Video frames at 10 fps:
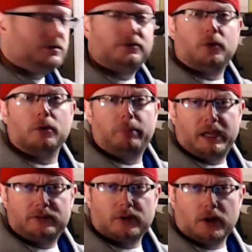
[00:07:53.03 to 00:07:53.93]
four
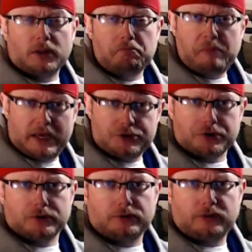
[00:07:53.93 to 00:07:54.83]
based on the
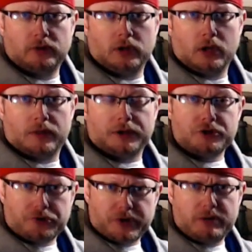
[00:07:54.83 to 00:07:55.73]
measures, the
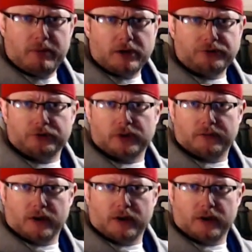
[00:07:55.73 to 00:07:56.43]
degree measures of their